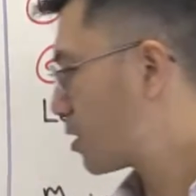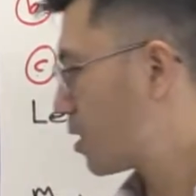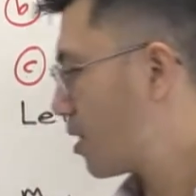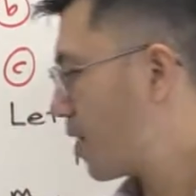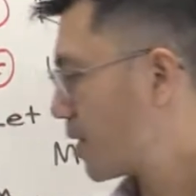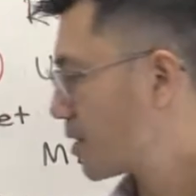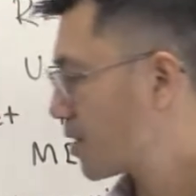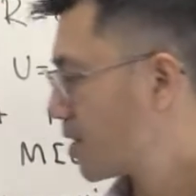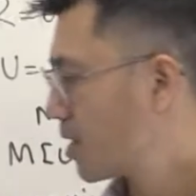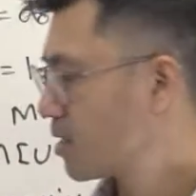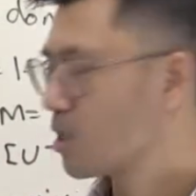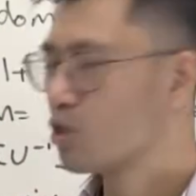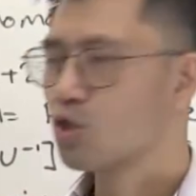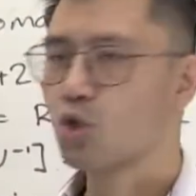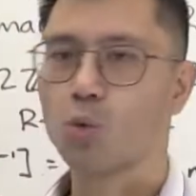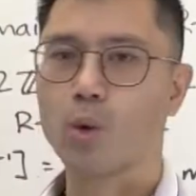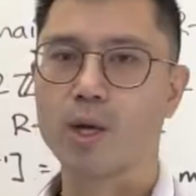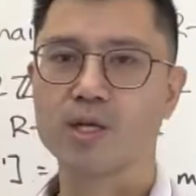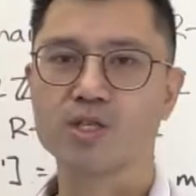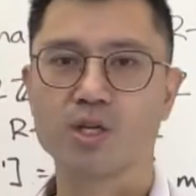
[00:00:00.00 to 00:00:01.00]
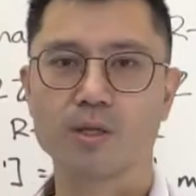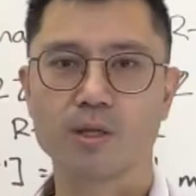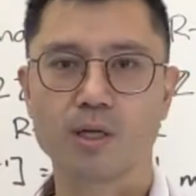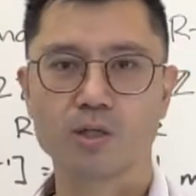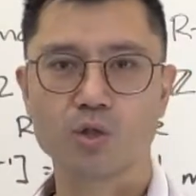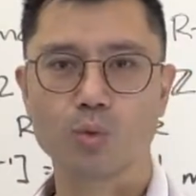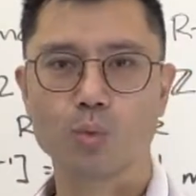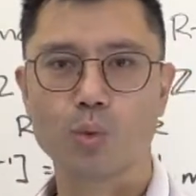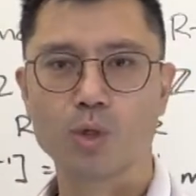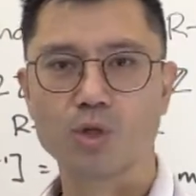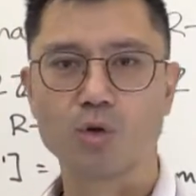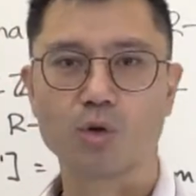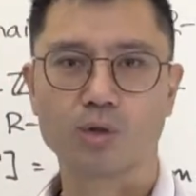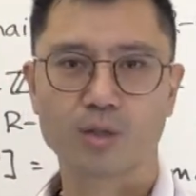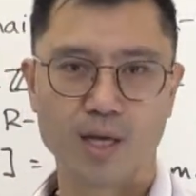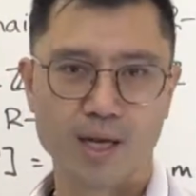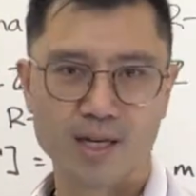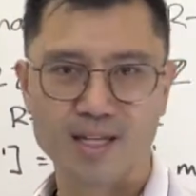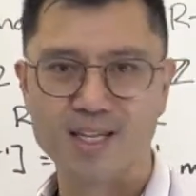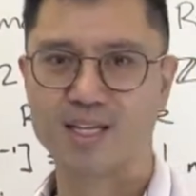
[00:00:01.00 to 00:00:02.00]
so that's the situation that you want to
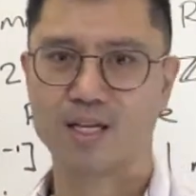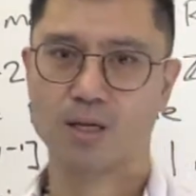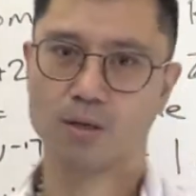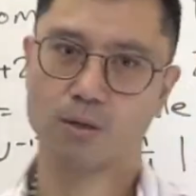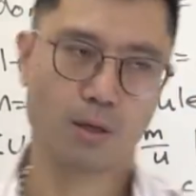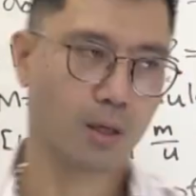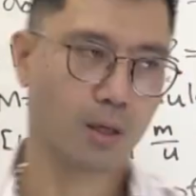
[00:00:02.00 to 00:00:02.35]
look at here.